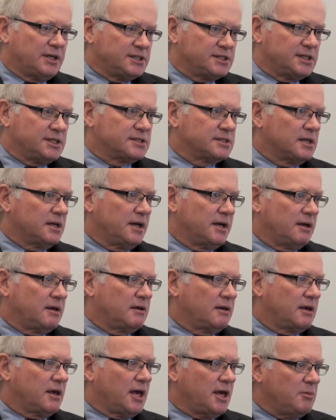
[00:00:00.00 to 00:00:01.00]
places
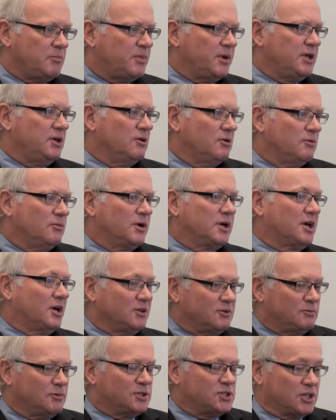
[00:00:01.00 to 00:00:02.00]
like KPU,
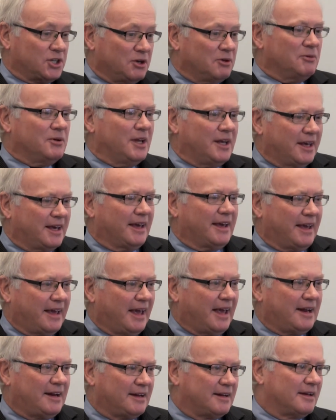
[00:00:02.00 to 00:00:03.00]
which are unique in
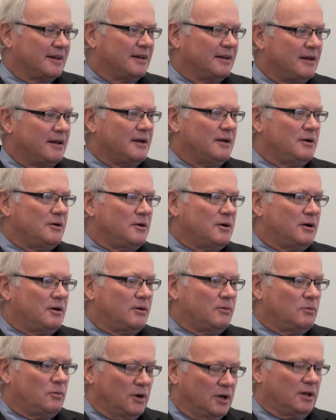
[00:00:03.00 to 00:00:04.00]
Canada,
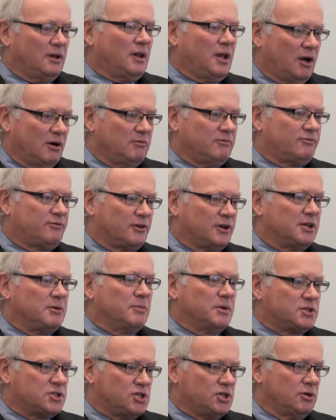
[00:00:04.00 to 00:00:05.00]
will
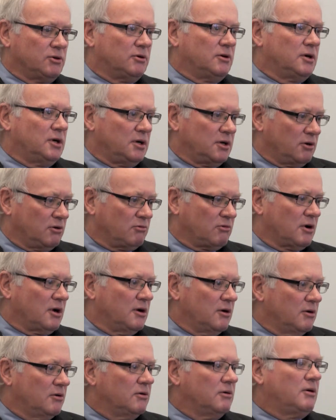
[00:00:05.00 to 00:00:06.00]
hopefully mature and
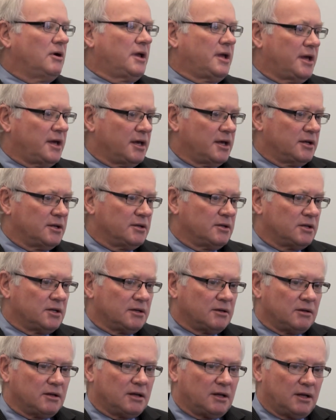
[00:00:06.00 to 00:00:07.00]
grow
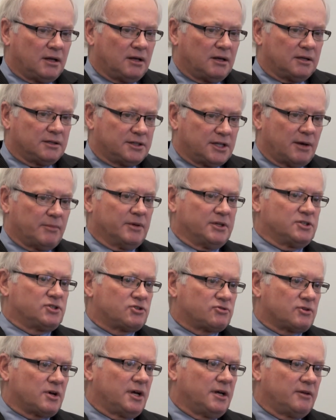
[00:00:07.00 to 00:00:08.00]
and
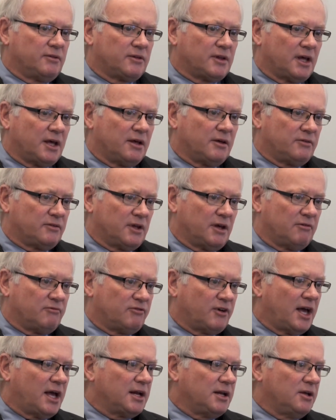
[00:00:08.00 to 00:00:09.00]
demonstrate their
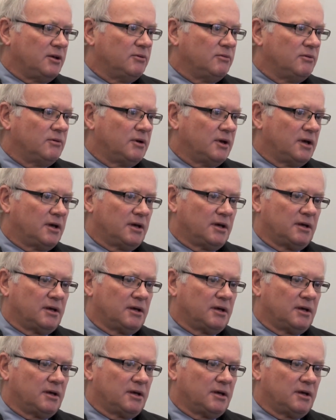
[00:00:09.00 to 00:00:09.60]
value